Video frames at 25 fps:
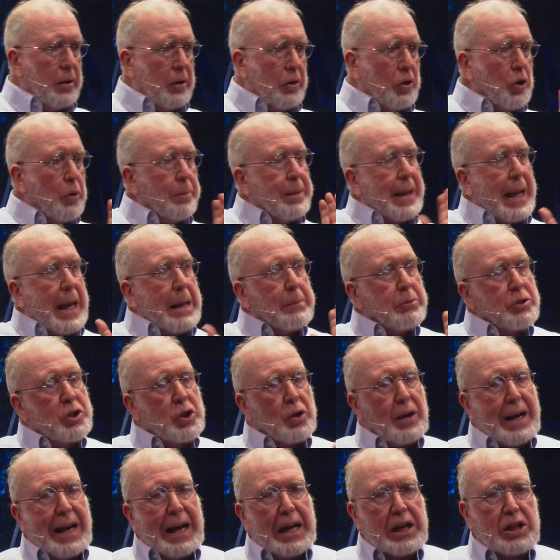you'll be able
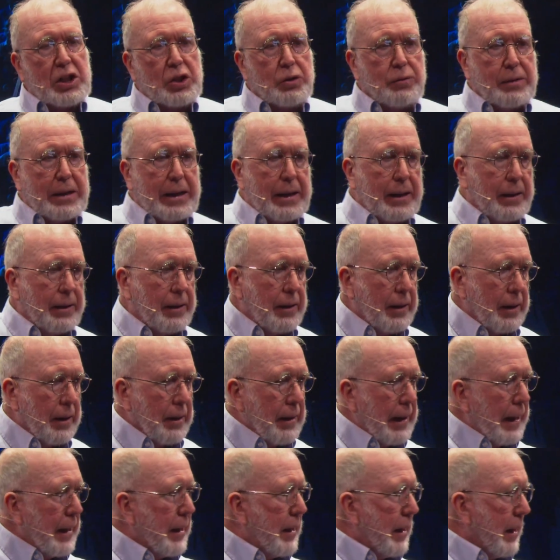to actually,
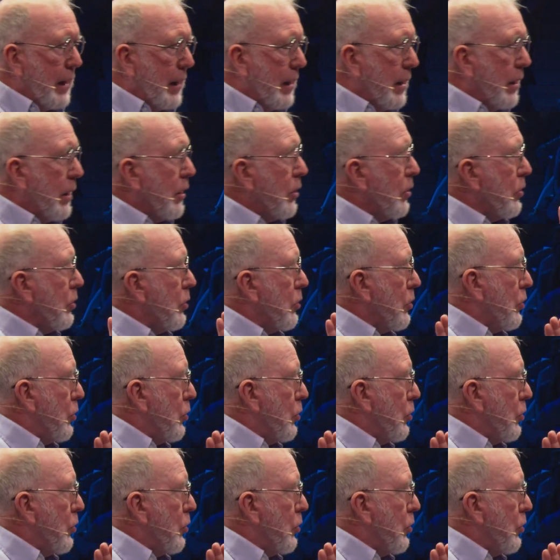like in a